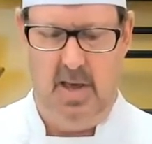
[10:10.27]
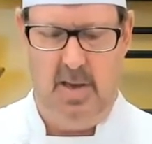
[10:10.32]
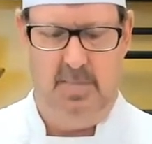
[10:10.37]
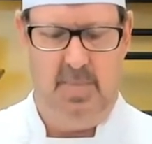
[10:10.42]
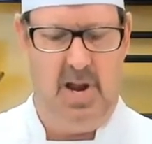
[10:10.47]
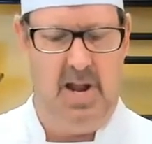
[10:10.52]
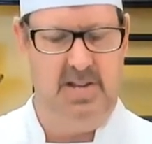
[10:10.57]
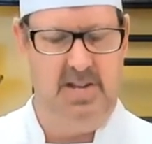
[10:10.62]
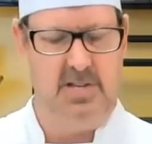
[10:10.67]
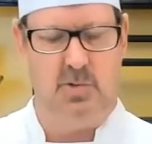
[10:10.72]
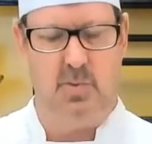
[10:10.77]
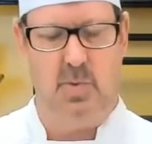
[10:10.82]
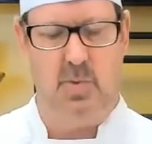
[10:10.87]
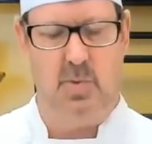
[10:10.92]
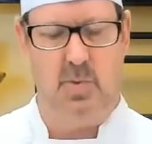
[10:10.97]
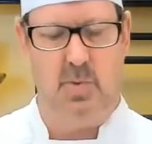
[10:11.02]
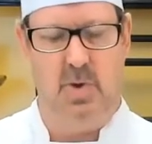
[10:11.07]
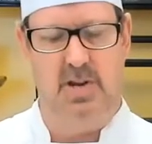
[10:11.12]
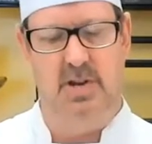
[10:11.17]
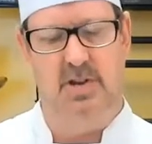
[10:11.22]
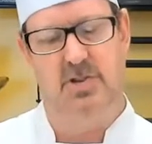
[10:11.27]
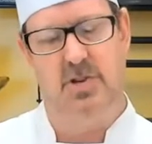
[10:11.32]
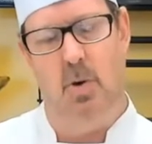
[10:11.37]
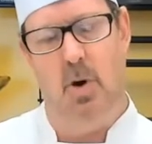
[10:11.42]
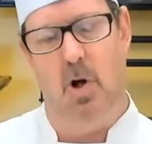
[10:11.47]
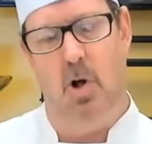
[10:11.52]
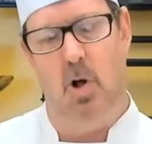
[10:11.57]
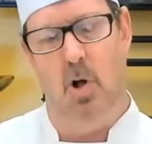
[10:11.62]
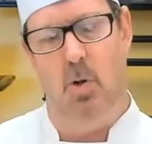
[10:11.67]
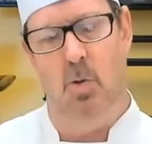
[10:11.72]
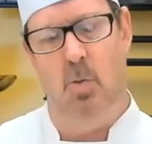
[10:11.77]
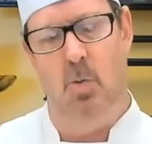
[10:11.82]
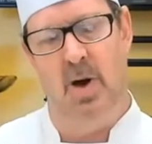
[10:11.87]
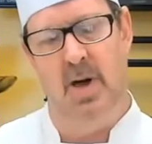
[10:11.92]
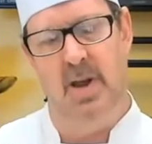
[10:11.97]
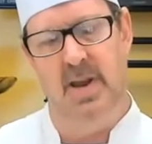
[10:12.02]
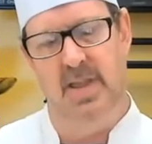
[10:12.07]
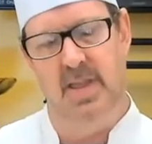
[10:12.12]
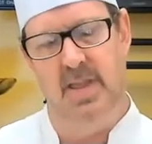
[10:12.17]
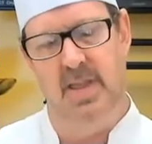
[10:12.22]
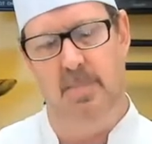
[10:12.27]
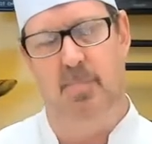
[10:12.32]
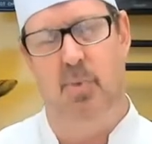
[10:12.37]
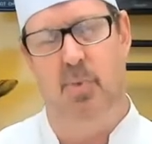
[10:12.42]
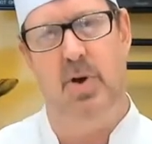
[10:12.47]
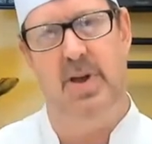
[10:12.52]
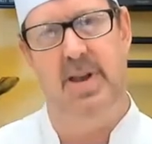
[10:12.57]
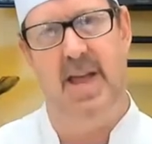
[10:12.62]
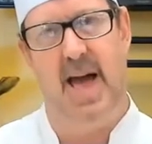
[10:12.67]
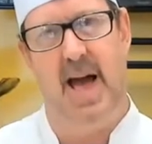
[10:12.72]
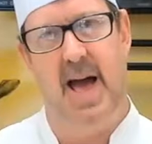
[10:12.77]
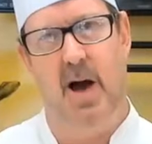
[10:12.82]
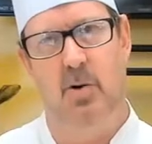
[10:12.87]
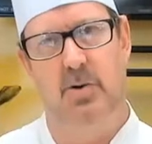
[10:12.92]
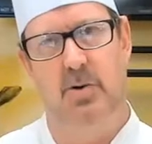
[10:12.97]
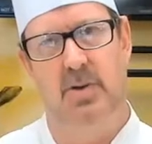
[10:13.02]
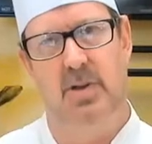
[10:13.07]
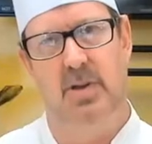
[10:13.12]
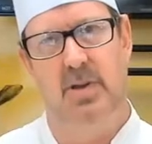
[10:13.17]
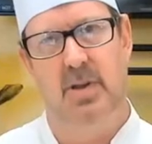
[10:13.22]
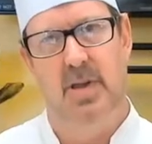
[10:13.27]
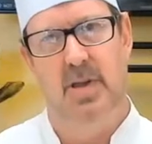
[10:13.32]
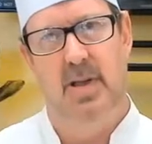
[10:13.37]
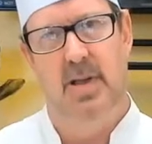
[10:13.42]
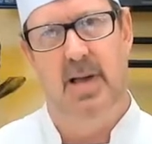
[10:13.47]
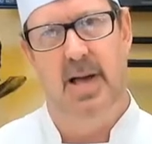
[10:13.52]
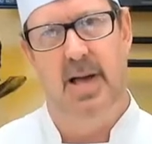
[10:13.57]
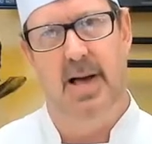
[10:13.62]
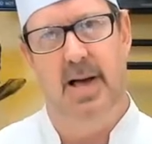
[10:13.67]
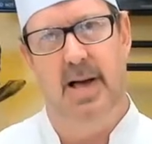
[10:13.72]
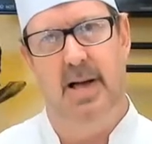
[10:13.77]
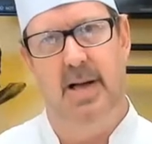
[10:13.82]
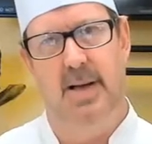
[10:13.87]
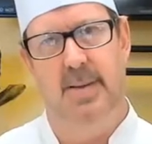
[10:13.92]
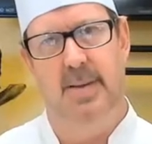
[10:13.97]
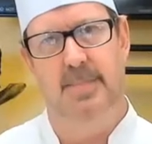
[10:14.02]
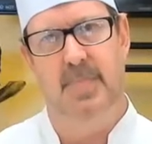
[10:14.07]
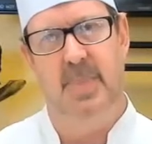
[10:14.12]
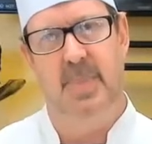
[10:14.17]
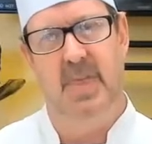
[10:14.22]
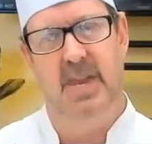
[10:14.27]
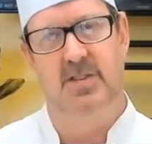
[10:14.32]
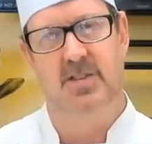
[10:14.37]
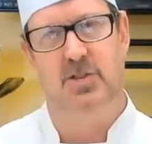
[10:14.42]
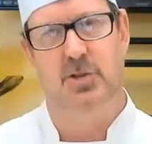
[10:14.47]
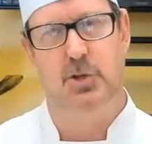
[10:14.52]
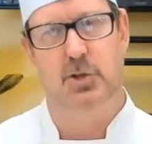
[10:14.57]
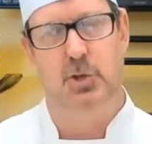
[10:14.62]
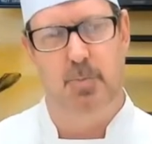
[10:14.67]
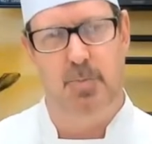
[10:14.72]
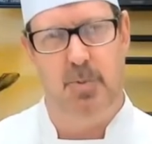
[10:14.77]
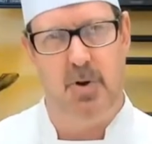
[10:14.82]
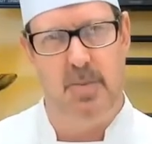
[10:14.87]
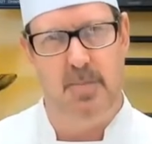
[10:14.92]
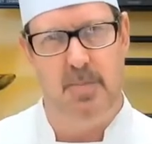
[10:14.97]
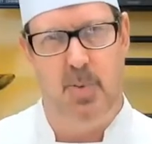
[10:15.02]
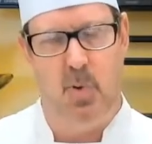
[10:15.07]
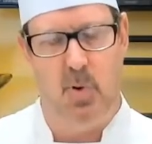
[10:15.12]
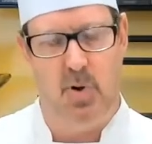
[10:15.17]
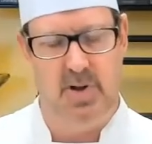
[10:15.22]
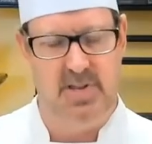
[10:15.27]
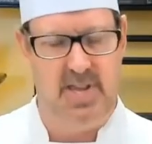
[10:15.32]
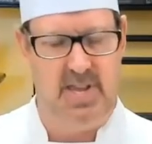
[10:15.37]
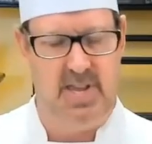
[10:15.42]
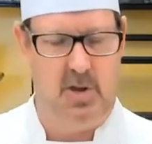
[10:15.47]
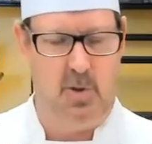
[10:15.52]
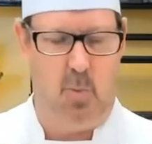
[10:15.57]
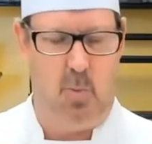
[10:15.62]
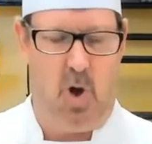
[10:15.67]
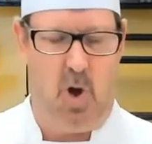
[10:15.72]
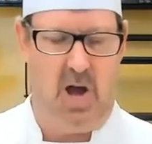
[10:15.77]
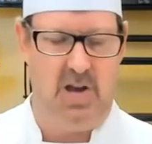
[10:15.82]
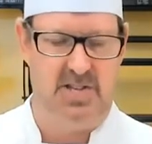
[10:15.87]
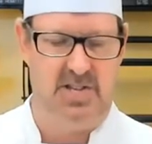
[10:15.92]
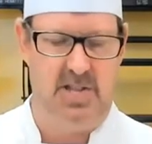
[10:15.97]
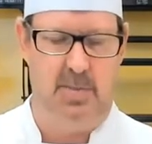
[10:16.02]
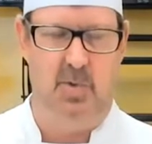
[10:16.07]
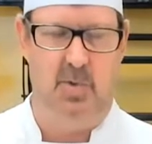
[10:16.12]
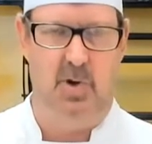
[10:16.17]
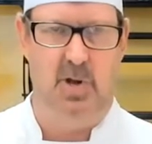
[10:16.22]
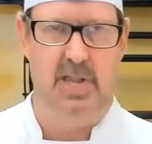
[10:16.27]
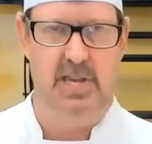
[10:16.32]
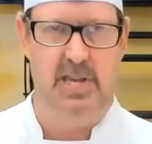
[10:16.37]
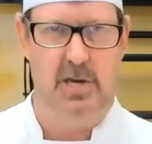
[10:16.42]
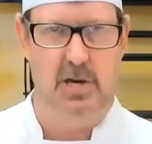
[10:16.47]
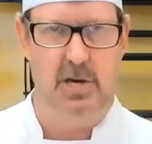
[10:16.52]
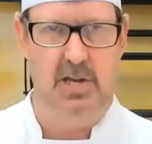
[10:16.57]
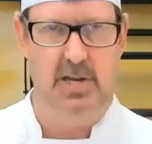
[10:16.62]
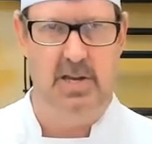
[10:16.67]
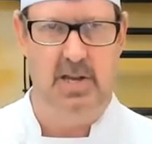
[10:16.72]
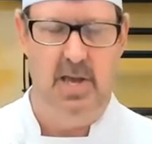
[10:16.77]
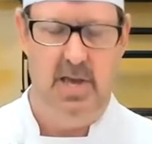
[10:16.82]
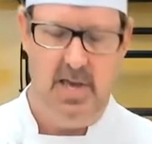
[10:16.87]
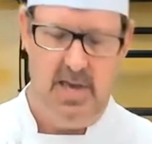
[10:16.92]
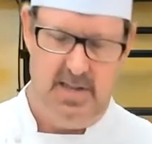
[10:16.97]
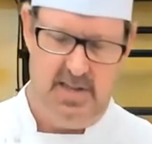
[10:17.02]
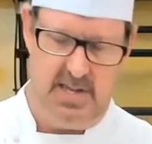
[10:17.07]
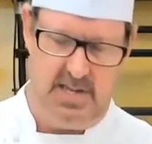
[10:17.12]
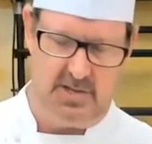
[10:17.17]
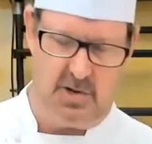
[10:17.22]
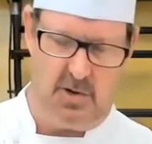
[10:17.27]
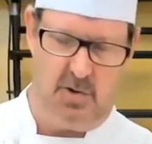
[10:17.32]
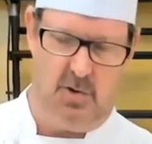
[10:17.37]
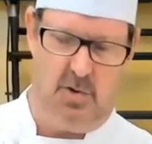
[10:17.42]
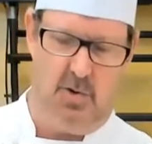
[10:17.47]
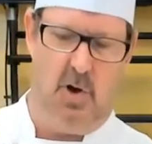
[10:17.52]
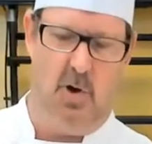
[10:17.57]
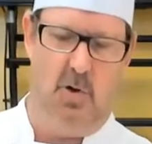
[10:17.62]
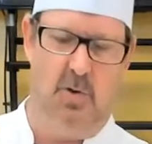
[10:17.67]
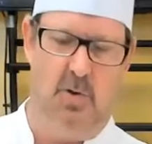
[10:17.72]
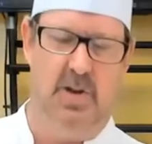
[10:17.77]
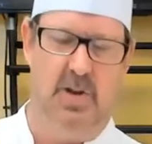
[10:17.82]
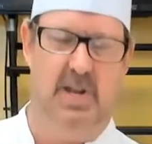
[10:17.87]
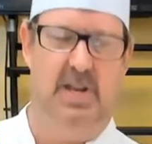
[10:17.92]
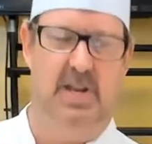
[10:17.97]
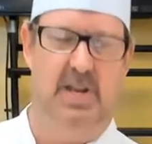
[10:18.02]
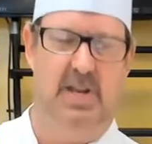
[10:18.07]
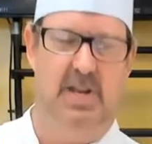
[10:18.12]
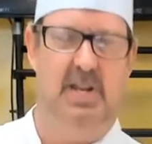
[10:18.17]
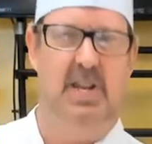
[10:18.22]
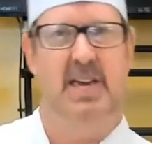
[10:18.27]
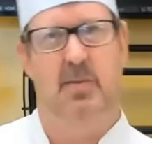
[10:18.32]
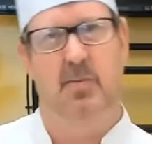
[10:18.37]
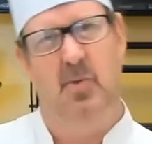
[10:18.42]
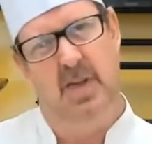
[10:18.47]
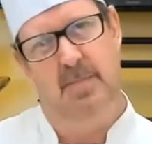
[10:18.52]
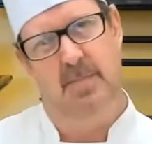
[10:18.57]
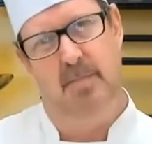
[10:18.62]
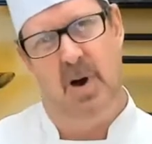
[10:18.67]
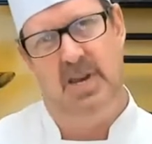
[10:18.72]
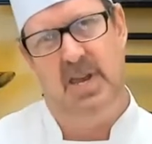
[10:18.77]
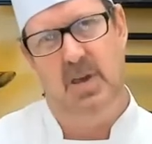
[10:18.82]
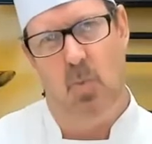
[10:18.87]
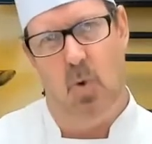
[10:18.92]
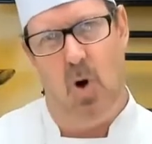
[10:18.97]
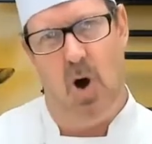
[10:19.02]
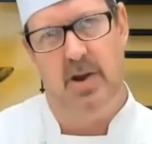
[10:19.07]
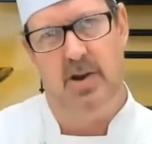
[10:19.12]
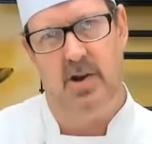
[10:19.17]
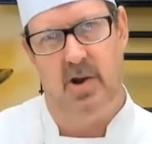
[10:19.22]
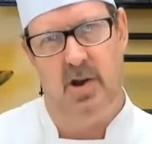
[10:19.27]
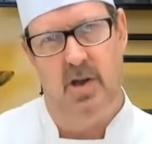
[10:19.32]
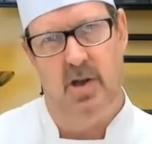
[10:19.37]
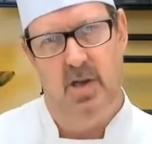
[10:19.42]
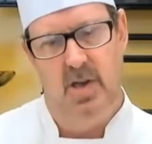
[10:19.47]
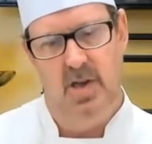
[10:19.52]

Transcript: But I just wanted to show a whole one and then point out that it's super important that you wash them really good. These are grown in like really muddy water.